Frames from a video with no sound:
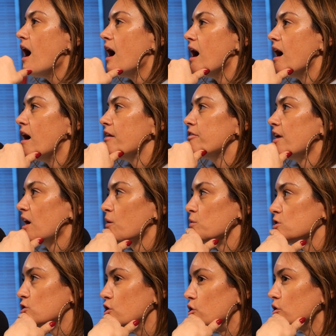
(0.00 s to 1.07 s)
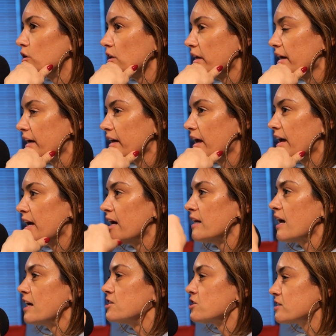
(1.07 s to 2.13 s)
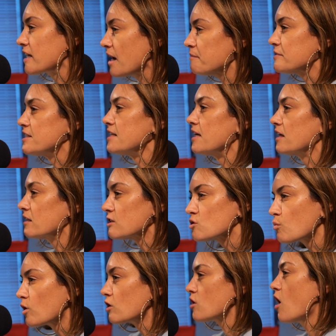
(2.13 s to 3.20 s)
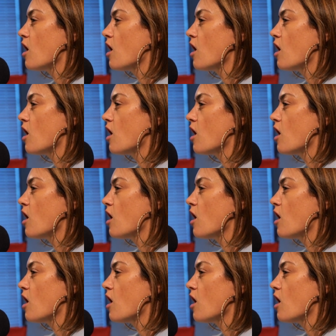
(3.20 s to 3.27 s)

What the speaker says: that I was Googling. And I just kept seeing this word